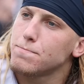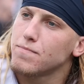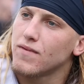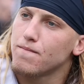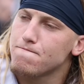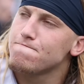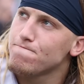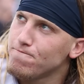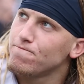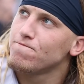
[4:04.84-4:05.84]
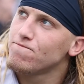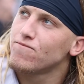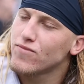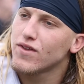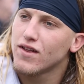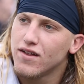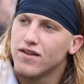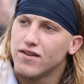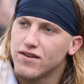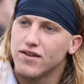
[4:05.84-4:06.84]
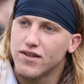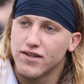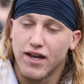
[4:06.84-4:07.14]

in terms of what he's wanting you guys to do.